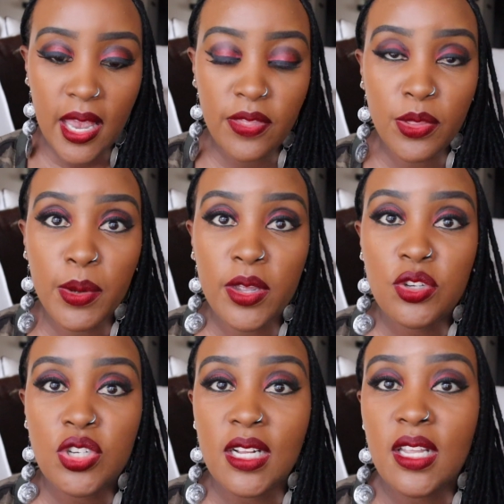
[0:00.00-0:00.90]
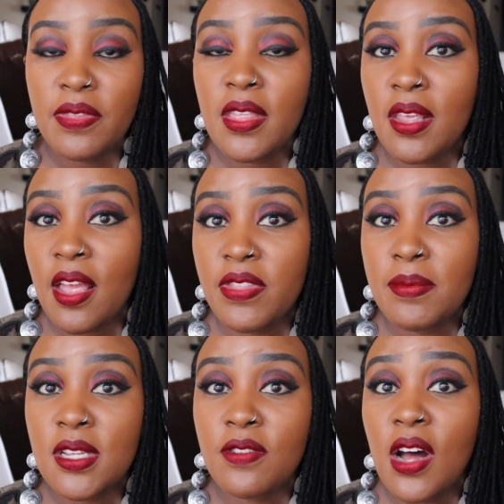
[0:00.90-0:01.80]
And the way your child can give
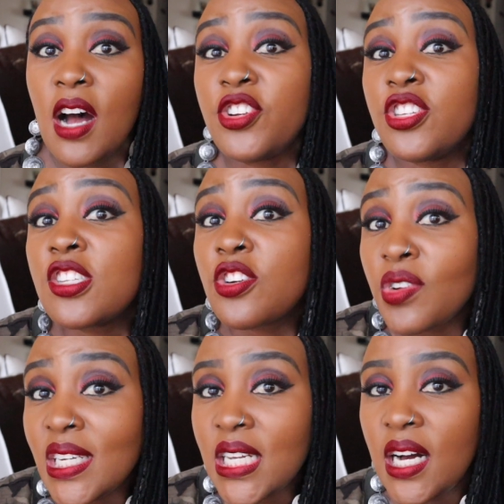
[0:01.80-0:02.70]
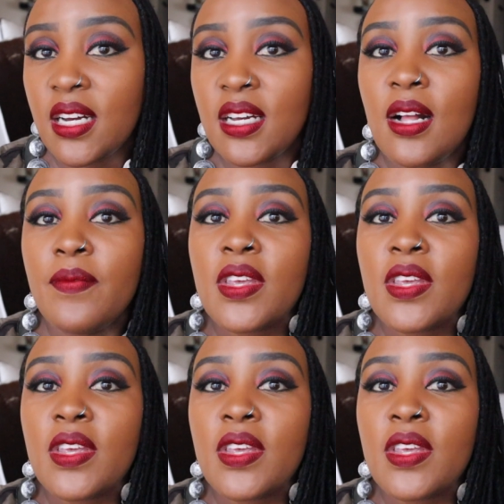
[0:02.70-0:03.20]
themselves a discreet hug